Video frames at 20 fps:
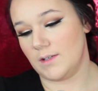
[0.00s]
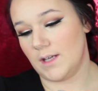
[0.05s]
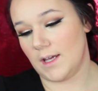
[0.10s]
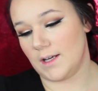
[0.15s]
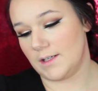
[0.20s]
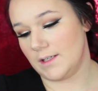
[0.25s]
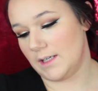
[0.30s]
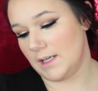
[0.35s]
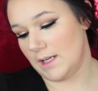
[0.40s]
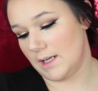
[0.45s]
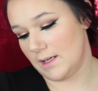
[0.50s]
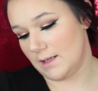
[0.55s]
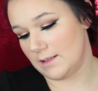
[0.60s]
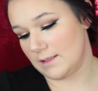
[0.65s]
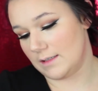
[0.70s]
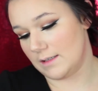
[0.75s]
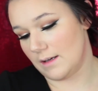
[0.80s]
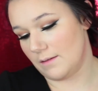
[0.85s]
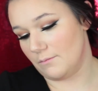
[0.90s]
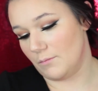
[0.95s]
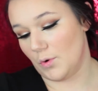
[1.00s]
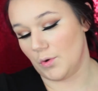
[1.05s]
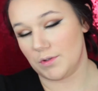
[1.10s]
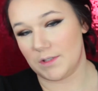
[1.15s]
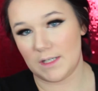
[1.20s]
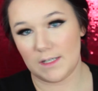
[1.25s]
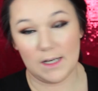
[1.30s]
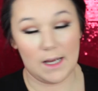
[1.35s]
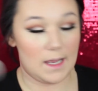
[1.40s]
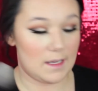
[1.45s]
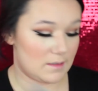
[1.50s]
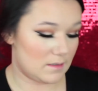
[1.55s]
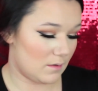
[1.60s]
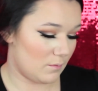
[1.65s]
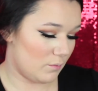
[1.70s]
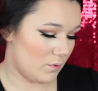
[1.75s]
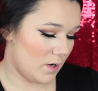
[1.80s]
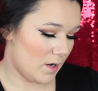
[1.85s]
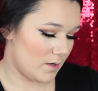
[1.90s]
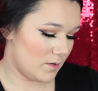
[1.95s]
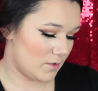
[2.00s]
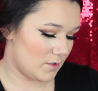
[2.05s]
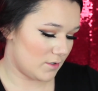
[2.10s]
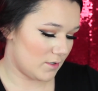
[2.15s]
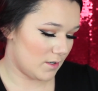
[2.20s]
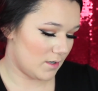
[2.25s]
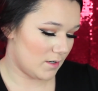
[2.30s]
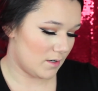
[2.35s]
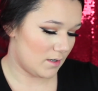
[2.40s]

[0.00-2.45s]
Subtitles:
Techniques multitask brush.